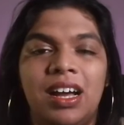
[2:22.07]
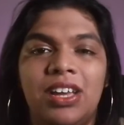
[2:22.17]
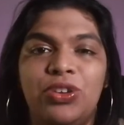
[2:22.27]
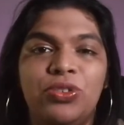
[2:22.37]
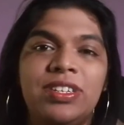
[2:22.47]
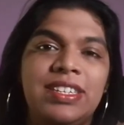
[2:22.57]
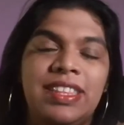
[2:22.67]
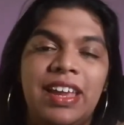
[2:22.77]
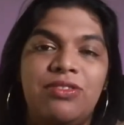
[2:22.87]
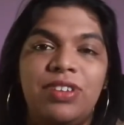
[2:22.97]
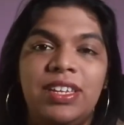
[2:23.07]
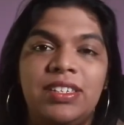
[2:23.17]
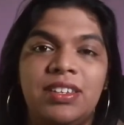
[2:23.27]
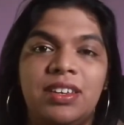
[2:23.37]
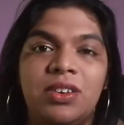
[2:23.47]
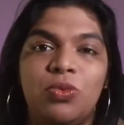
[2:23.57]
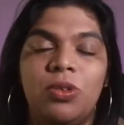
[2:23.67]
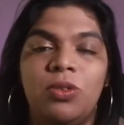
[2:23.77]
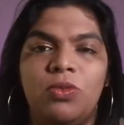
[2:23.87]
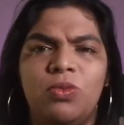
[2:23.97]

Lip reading: a unit in that REIT would